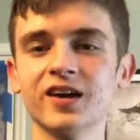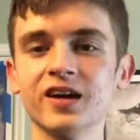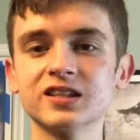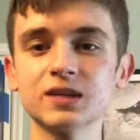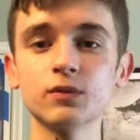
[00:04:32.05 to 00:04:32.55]

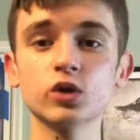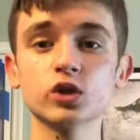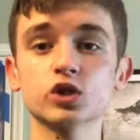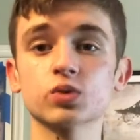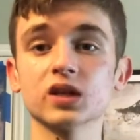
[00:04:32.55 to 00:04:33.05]
Someone who can
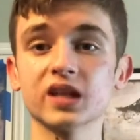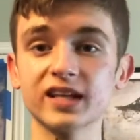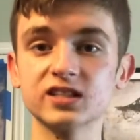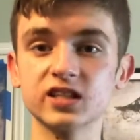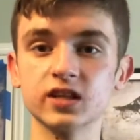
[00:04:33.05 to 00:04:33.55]
just
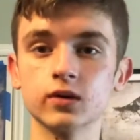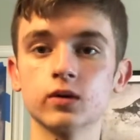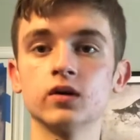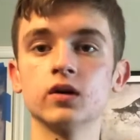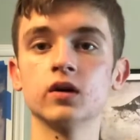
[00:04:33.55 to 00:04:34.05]
relate to you.
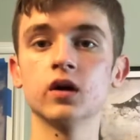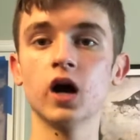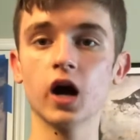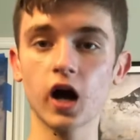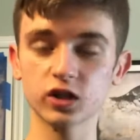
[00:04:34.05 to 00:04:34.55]

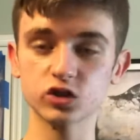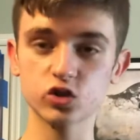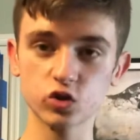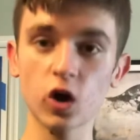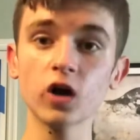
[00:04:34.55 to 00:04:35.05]
A
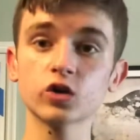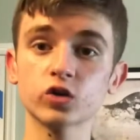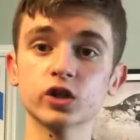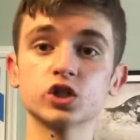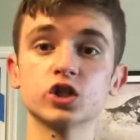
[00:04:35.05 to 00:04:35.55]
strong
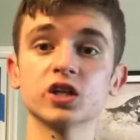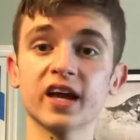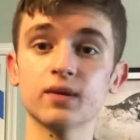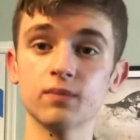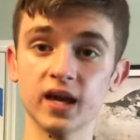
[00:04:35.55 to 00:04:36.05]
Christian
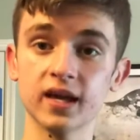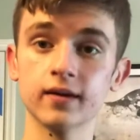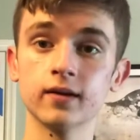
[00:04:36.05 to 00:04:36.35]
like me